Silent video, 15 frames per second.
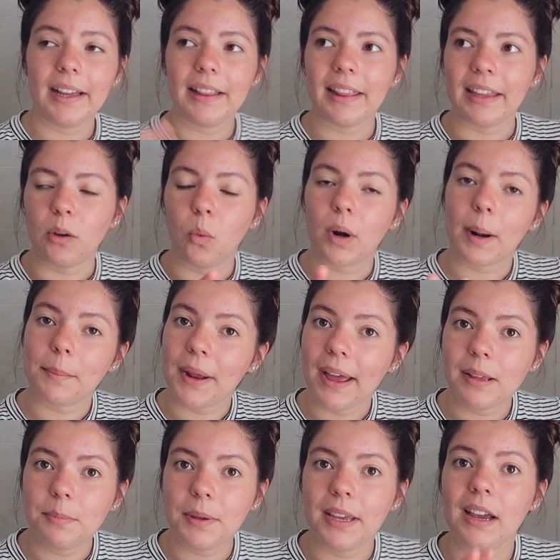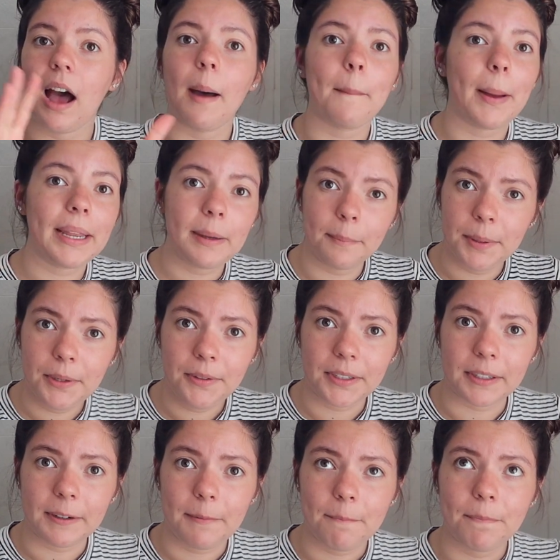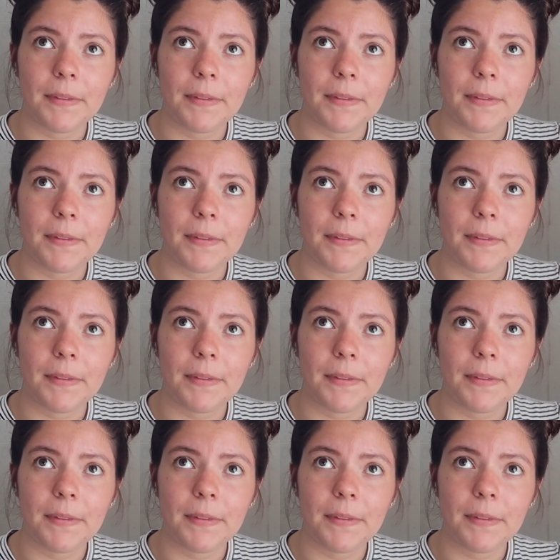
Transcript: like where I'm typing, on my computer.